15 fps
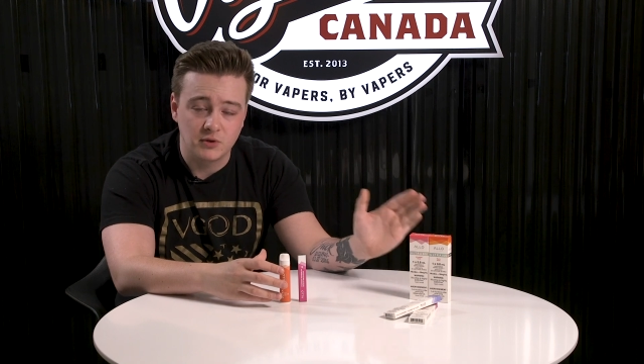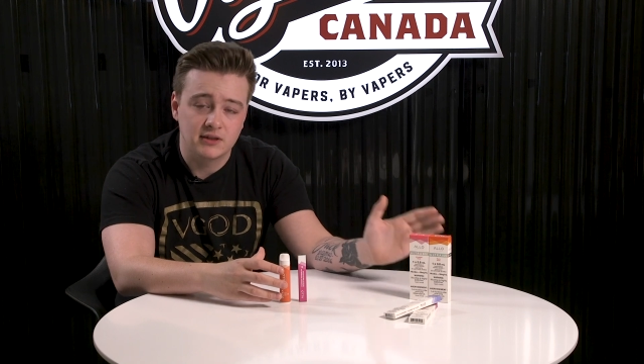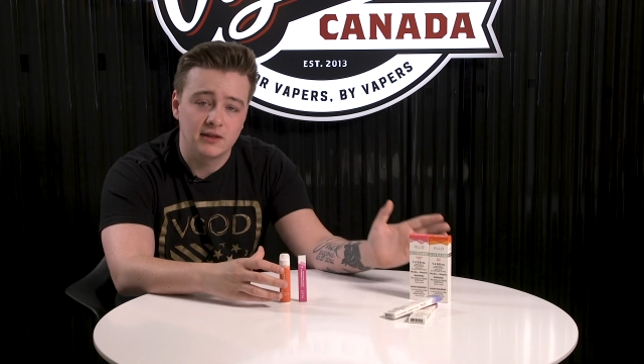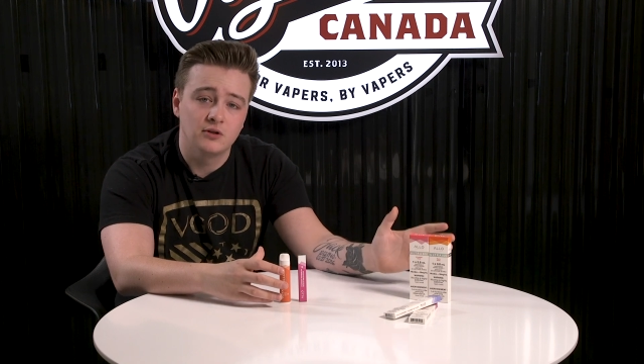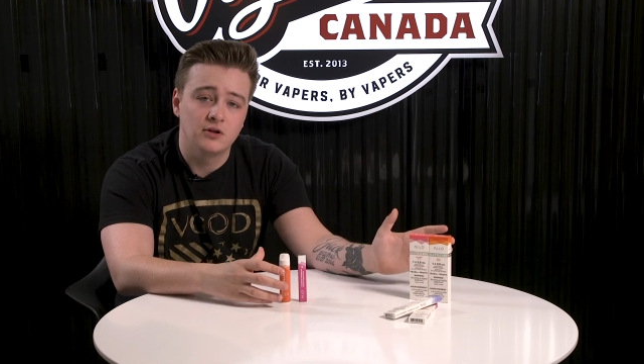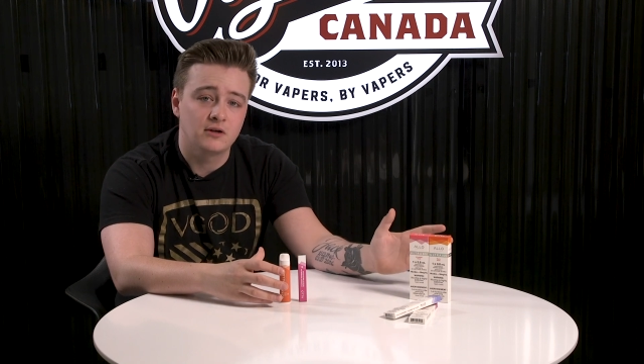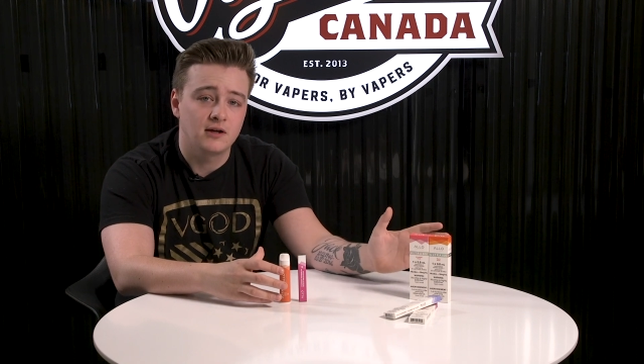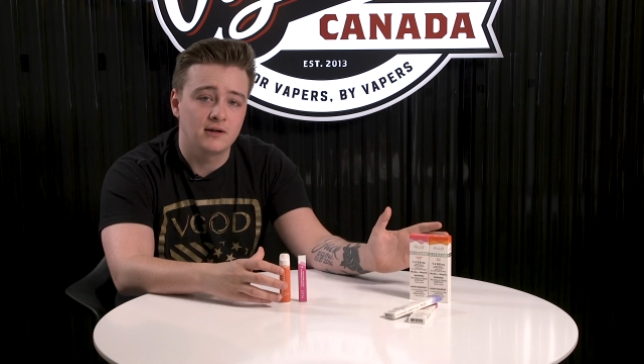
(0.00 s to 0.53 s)
what they
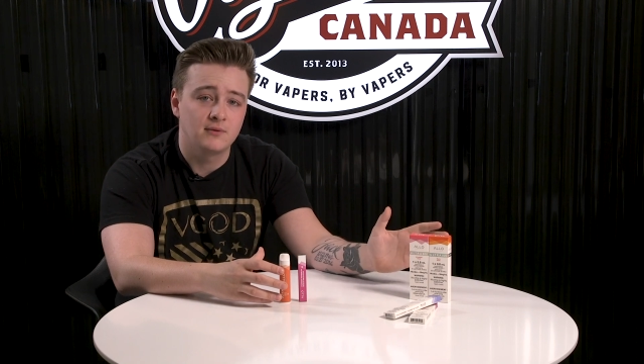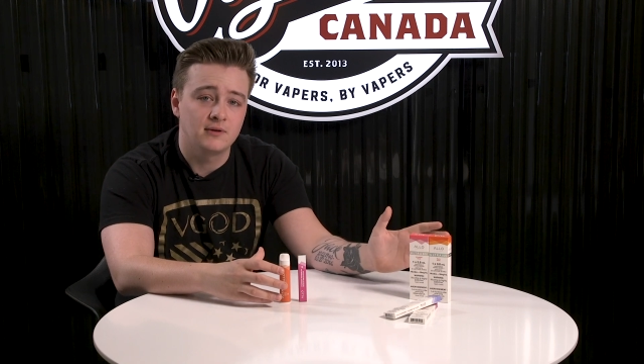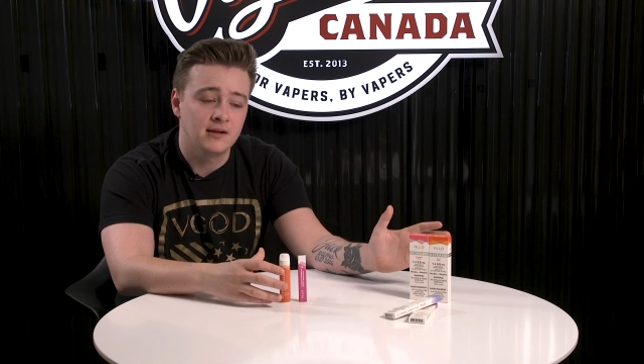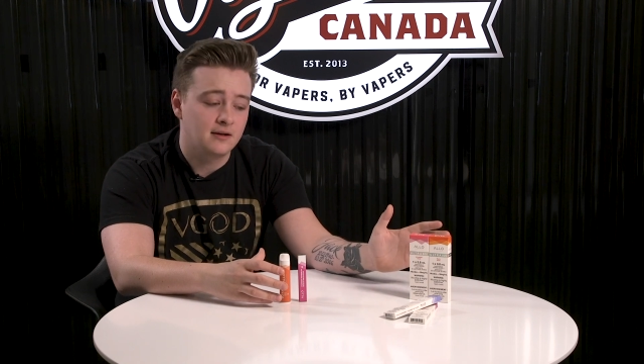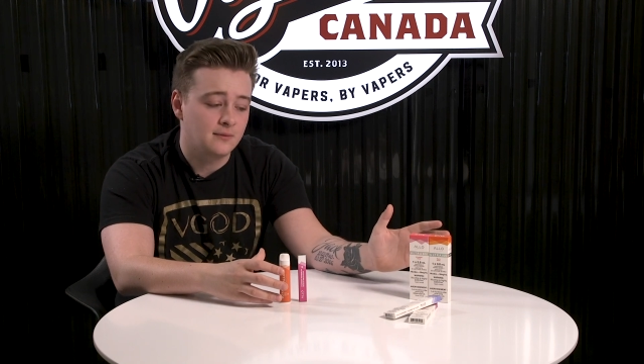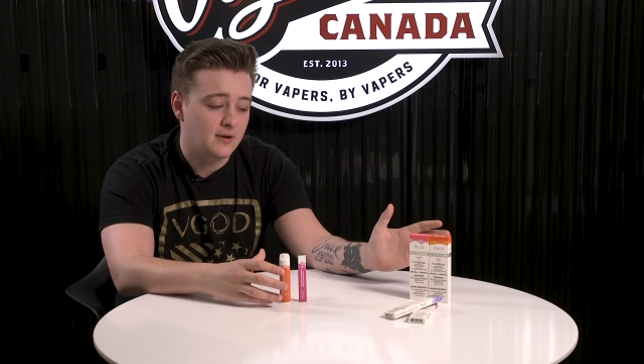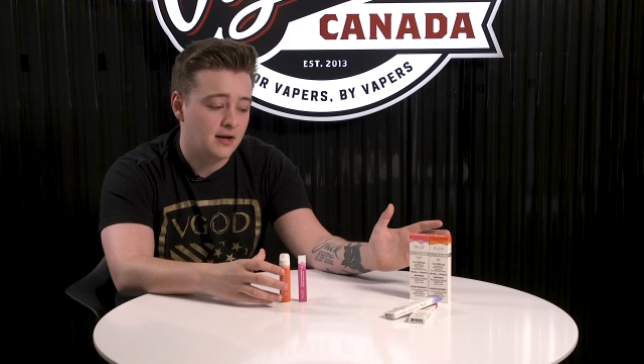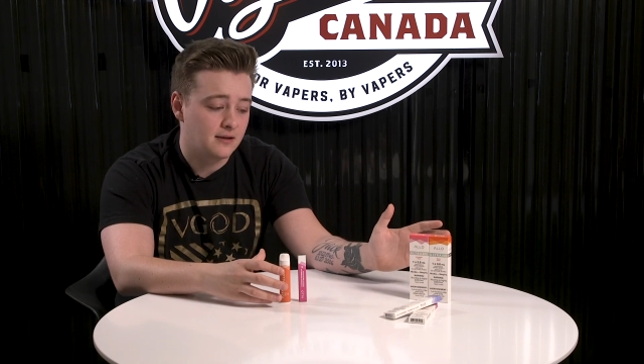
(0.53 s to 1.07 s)
look like when they
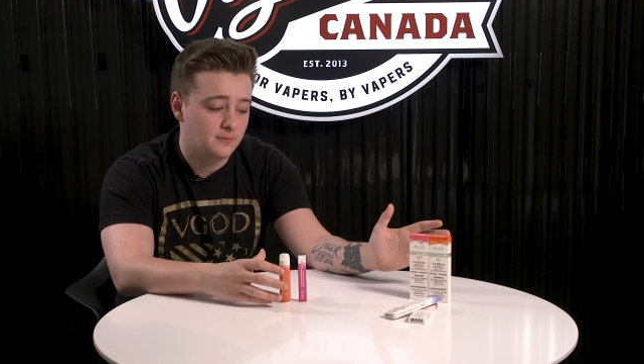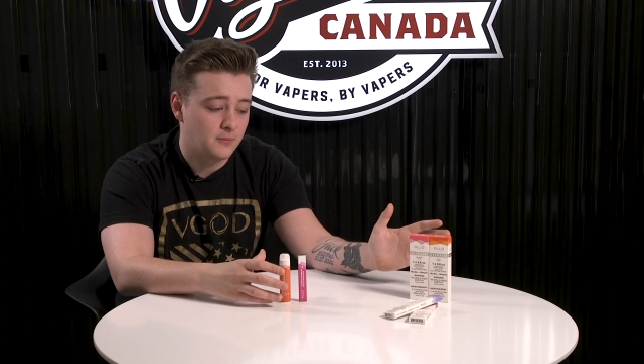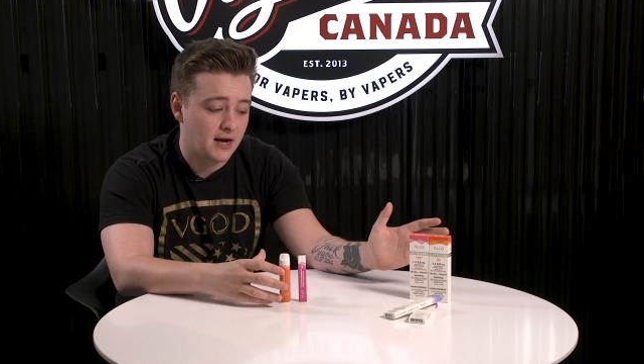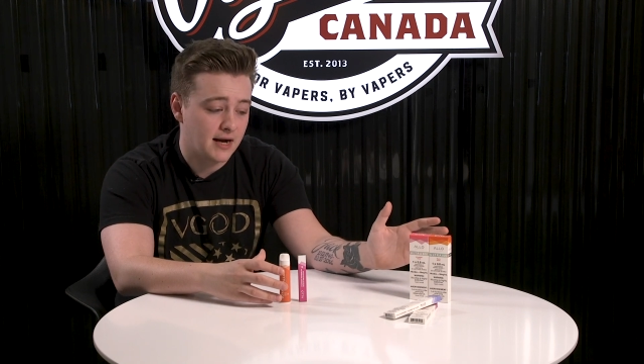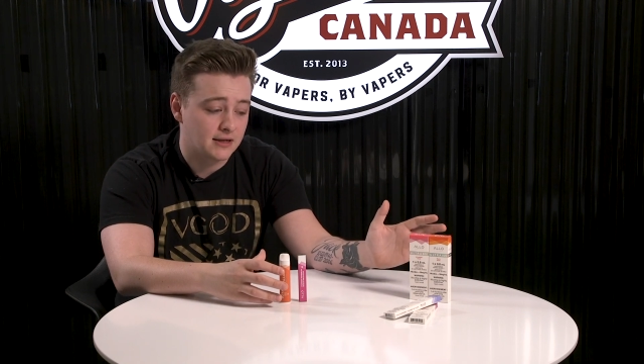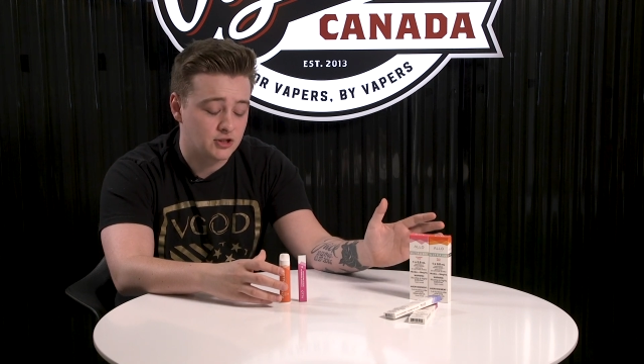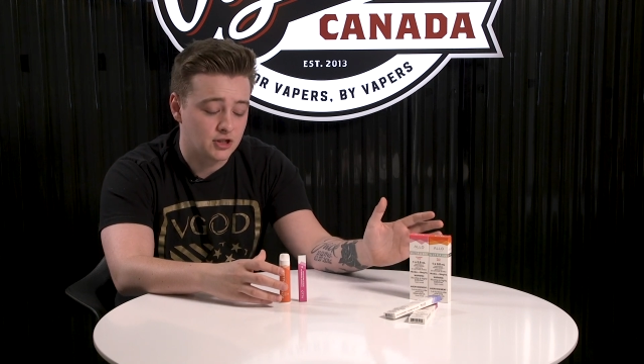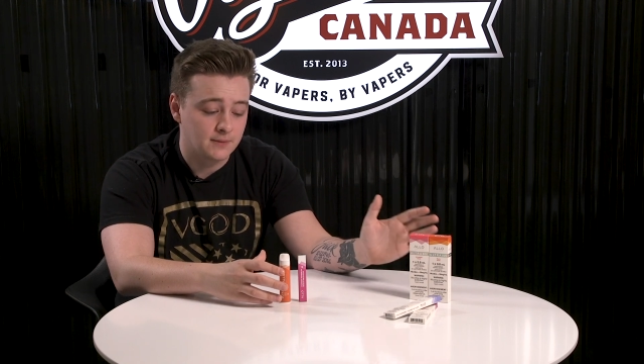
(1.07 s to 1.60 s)
come out of the
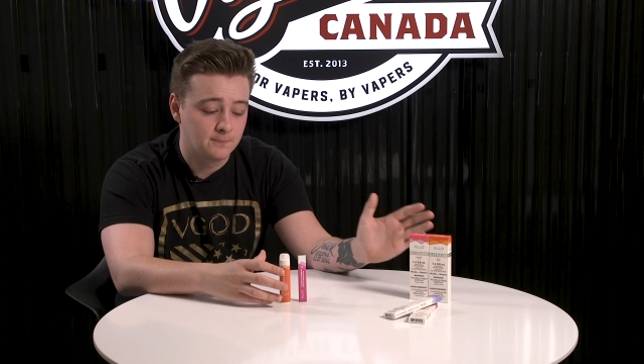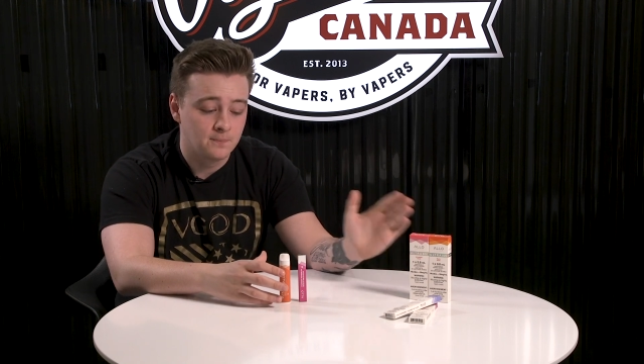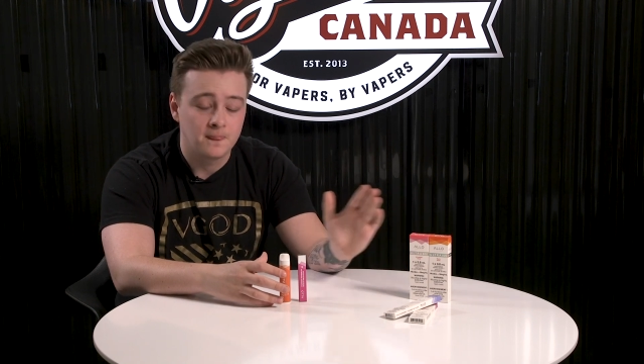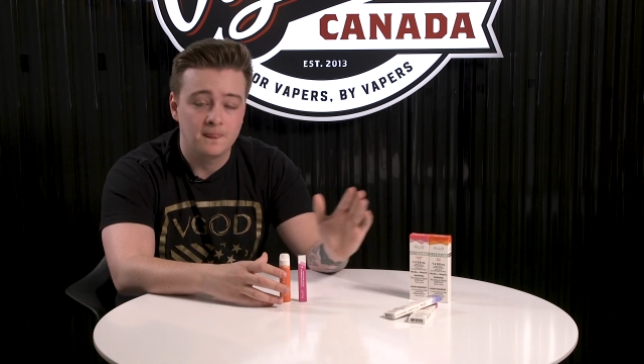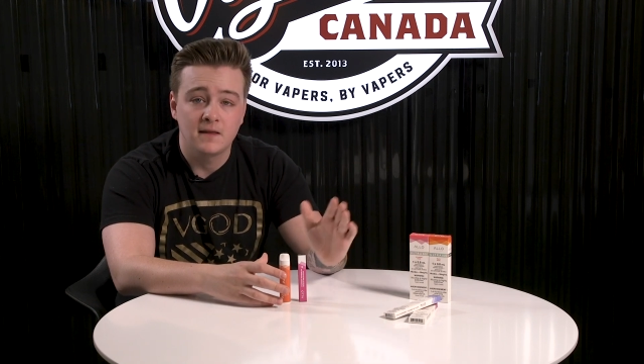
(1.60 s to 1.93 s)
packaging,